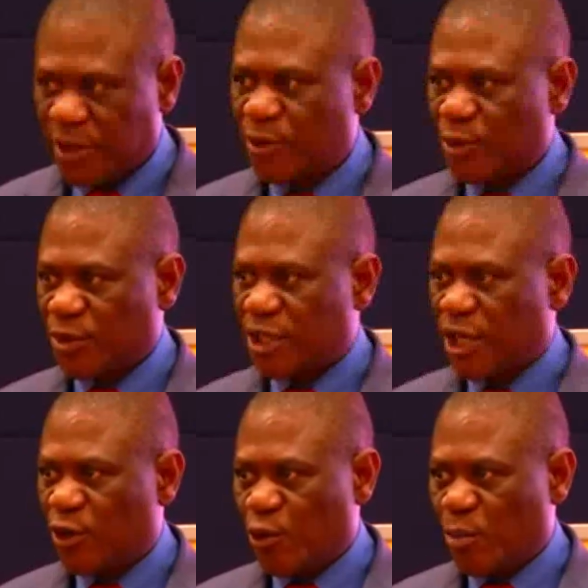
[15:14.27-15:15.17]
to
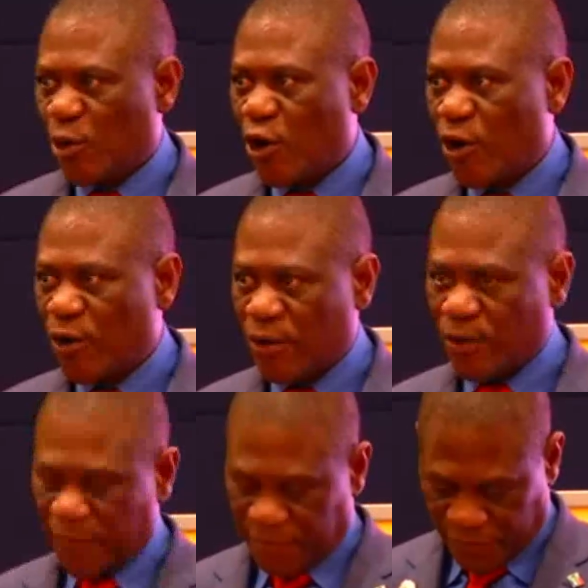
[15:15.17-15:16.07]
tell you more
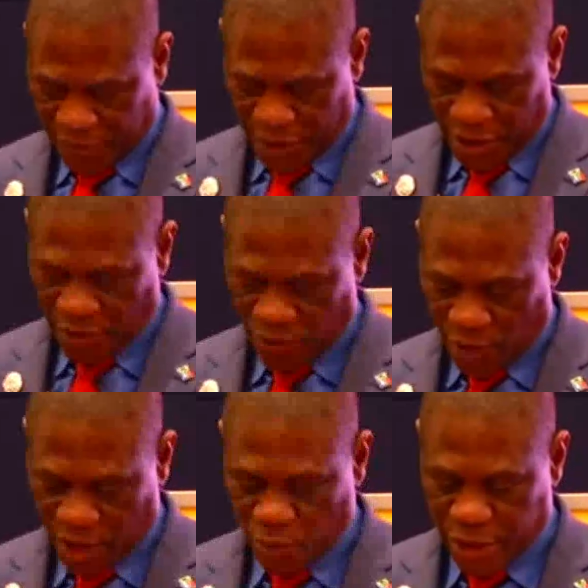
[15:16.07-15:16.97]
of
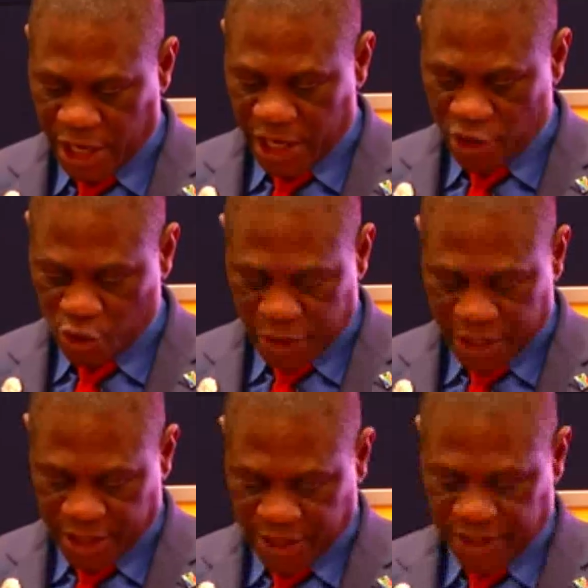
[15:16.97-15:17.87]
what we are
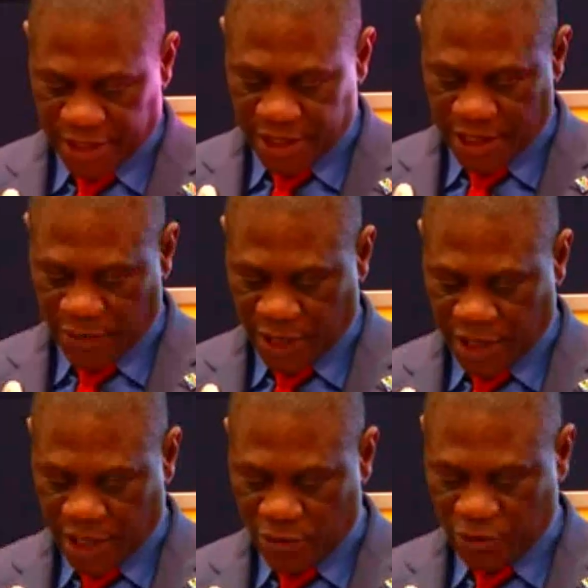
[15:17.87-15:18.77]
doing in our
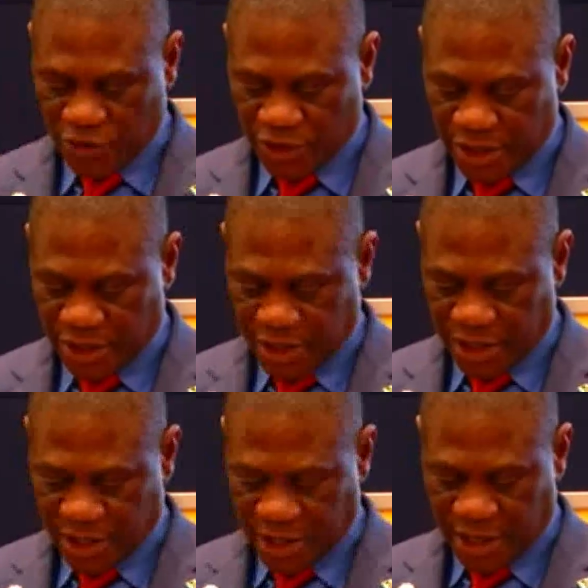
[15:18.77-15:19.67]
country,
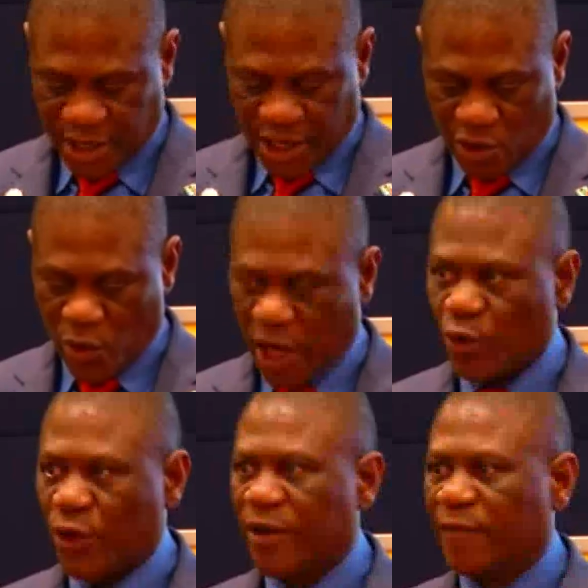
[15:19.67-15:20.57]
and we are
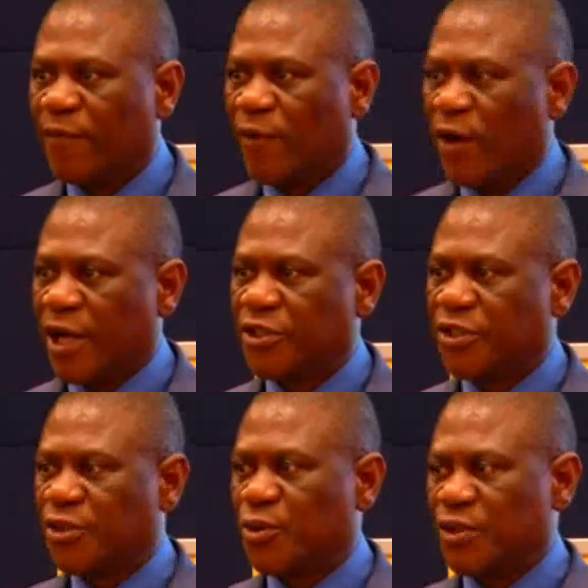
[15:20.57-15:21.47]
looking forward
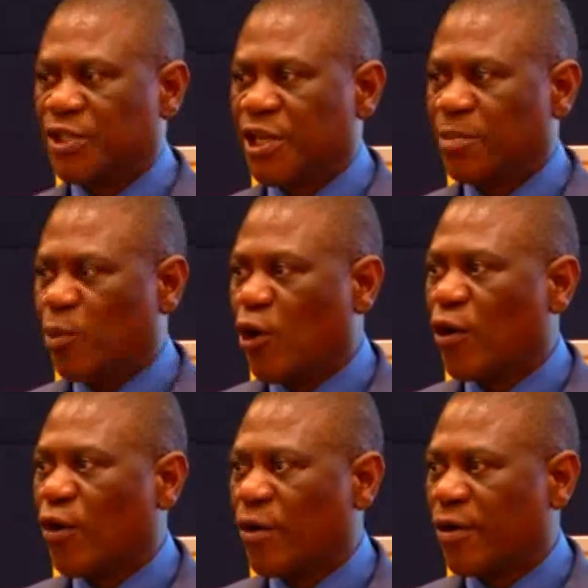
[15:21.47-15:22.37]
to see
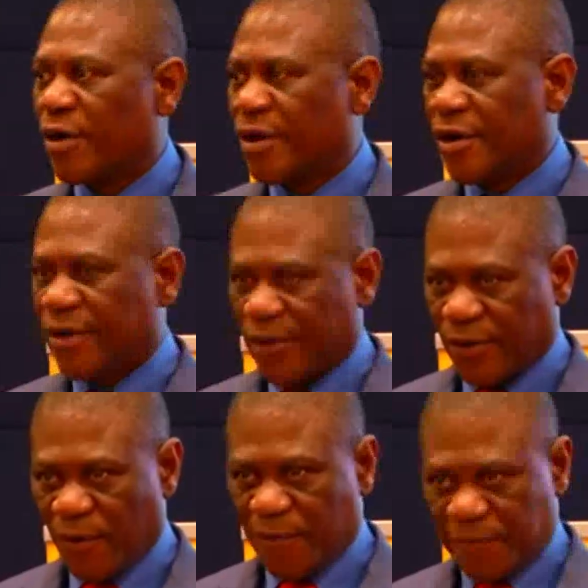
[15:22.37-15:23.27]
more
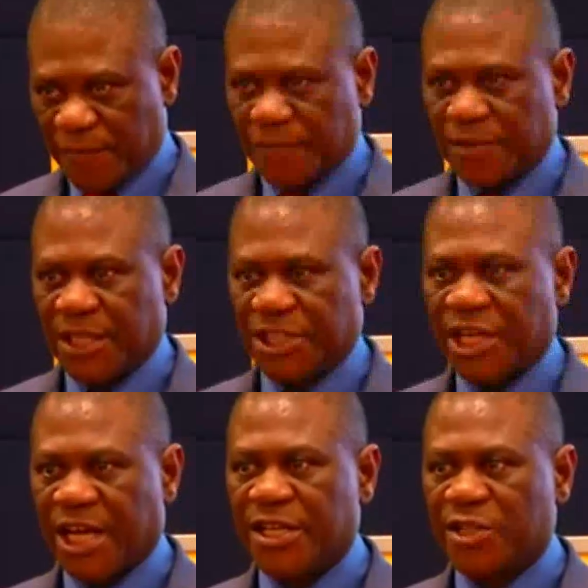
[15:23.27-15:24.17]
of the
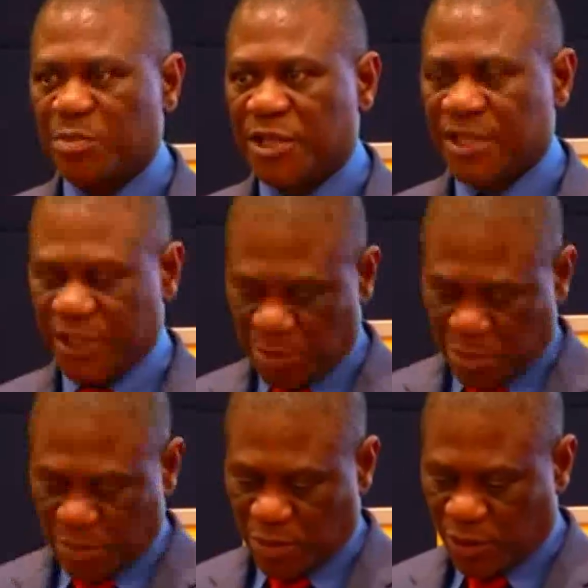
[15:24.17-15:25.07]
Chinese business
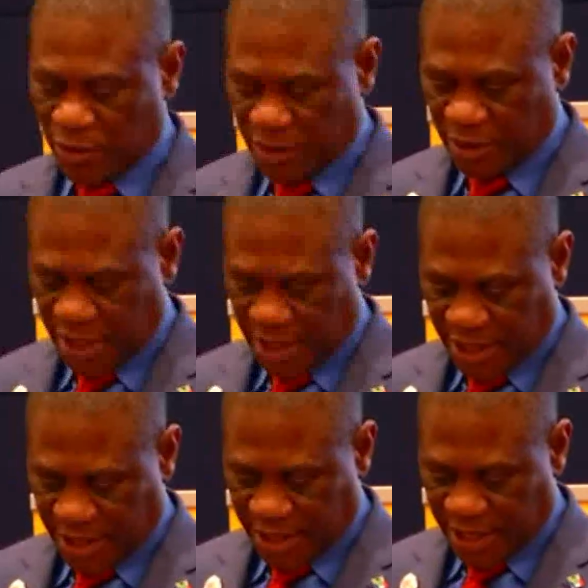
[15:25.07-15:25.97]
people
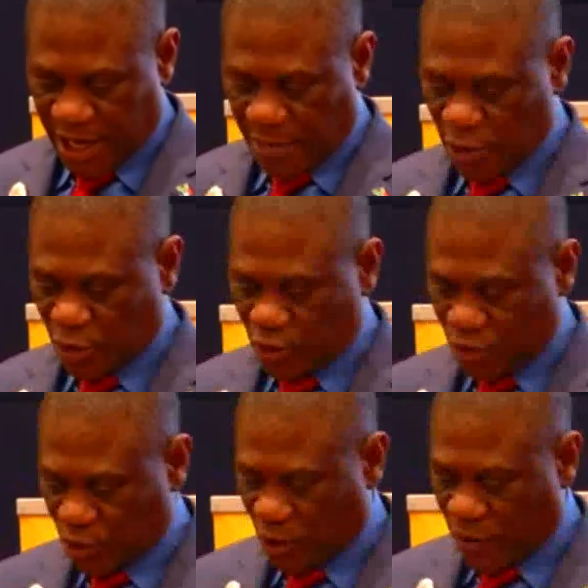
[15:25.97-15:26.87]
coming
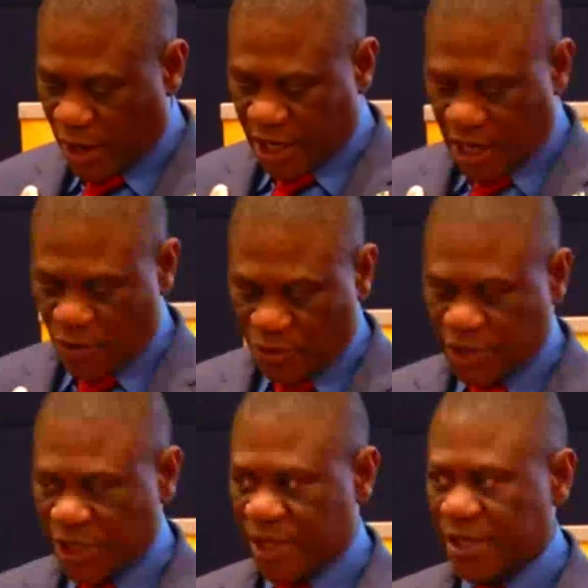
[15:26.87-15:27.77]
to our
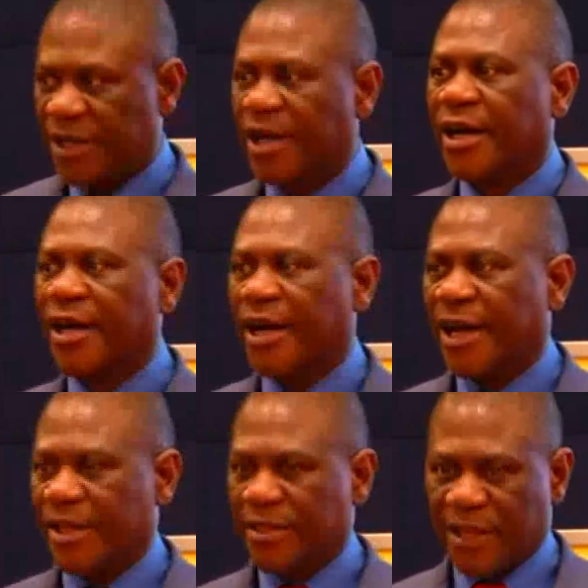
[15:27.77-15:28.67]
country.
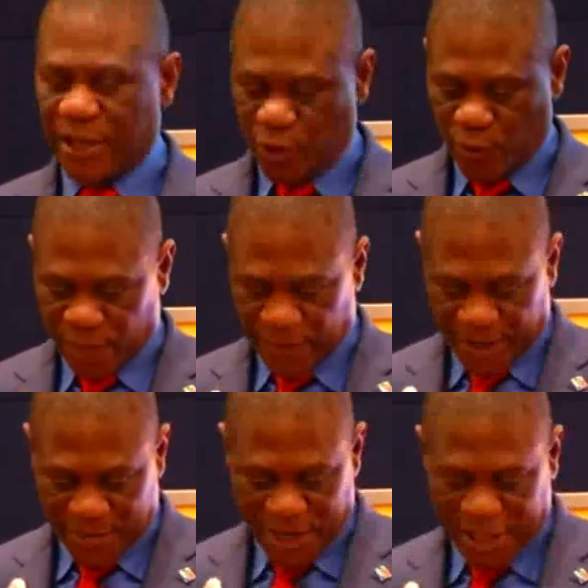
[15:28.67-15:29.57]
I thank you
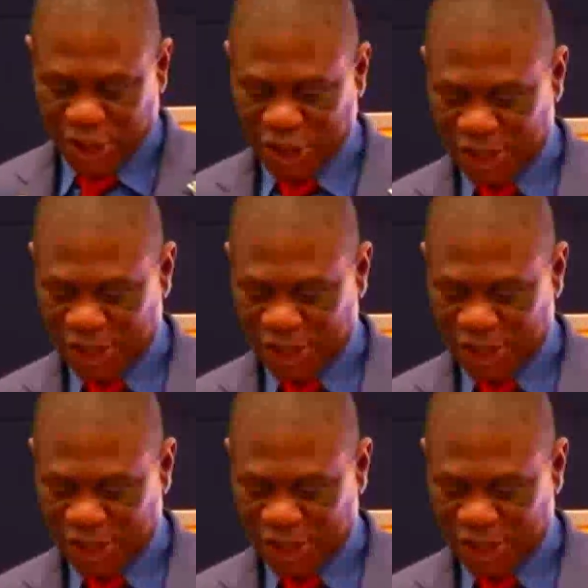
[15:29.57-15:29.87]
very much.